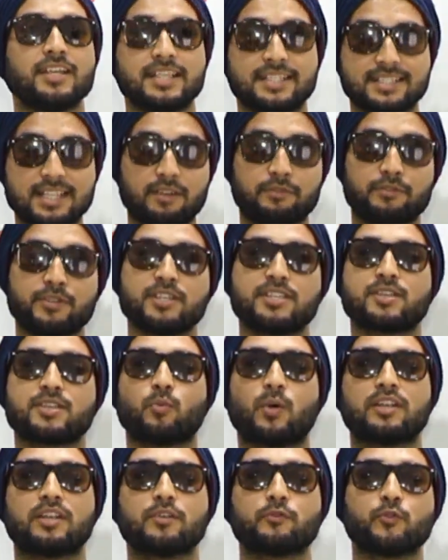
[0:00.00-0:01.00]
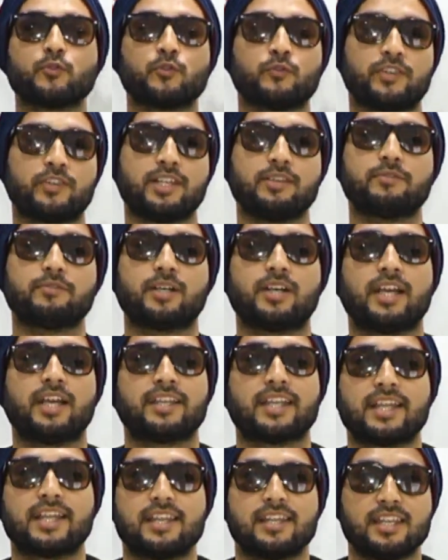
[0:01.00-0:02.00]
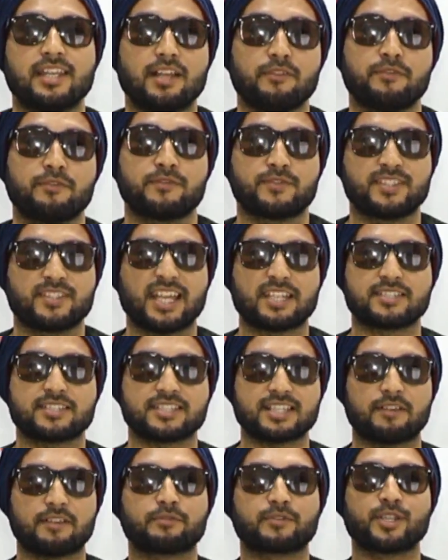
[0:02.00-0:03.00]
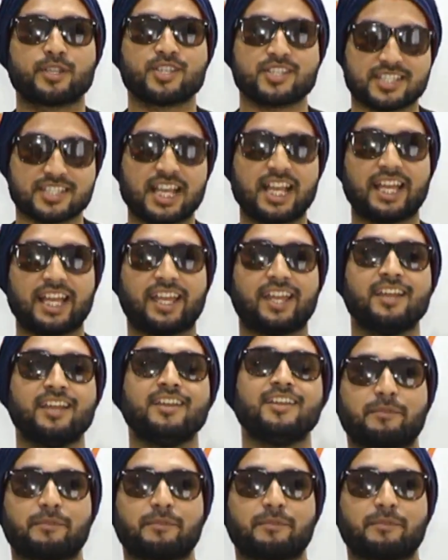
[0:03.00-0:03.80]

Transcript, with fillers: Saffron is a wonderful flavor, and I love that saffron chai.